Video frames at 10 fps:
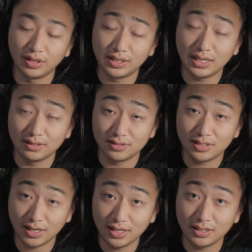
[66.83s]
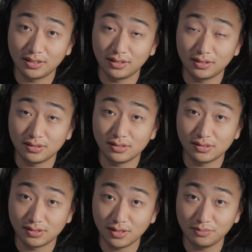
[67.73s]
it can take
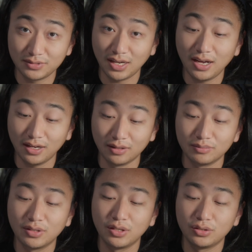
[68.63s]
some time